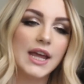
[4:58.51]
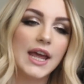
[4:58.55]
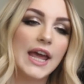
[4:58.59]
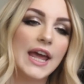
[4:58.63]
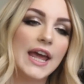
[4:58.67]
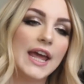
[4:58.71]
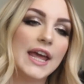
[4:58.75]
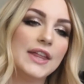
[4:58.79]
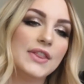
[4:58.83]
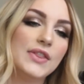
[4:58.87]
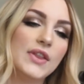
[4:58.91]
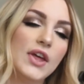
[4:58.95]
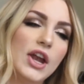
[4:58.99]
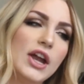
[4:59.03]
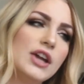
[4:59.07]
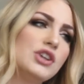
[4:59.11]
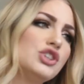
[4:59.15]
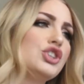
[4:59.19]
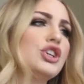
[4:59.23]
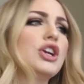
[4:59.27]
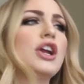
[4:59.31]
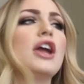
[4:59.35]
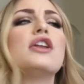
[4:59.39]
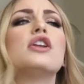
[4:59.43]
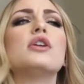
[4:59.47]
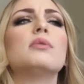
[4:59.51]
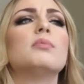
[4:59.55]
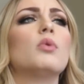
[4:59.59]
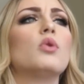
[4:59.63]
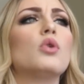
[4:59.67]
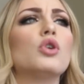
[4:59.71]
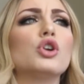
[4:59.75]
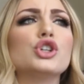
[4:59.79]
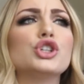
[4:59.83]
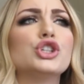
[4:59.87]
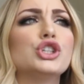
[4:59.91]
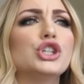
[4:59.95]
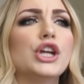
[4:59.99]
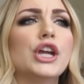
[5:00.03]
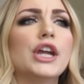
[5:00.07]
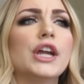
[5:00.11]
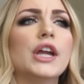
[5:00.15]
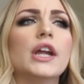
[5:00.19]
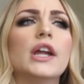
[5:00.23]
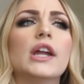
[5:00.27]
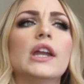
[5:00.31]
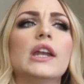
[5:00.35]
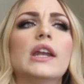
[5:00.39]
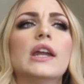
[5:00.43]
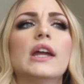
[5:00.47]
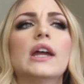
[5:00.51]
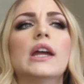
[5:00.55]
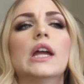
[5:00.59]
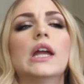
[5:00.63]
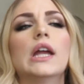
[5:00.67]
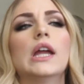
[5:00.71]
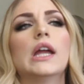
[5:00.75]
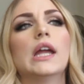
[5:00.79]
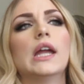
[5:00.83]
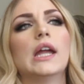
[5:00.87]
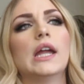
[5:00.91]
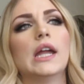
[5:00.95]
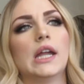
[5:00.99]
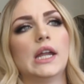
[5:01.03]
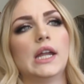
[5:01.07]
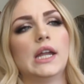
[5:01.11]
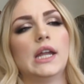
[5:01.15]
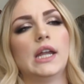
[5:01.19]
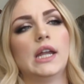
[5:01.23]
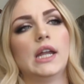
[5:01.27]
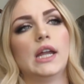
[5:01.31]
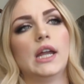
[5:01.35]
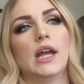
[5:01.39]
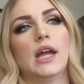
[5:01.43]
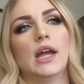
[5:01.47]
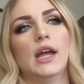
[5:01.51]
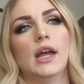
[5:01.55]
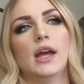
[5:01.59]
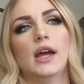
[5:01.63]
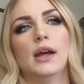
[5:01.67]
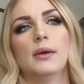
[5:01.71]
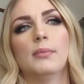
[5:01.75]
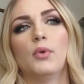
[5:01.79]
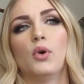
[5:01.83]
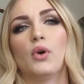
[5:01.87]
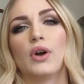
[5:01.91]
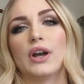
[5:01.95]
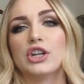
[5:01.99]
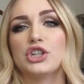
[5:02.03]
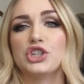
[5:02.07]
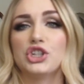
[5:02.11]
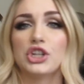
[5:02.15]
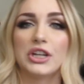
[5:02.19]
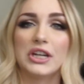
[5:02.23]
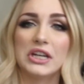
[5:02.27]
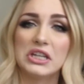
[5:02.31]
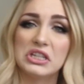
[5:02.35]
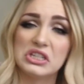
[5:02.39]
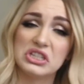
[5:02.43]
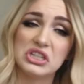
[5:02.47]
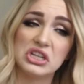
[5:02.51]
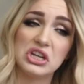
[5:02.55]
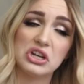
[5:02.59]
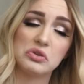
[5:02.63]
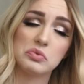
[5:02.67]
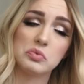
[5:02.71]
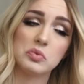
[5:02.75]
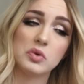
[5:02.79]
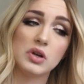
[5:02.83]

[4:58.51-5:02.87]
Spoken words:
and that I should get an abortion, or I should consider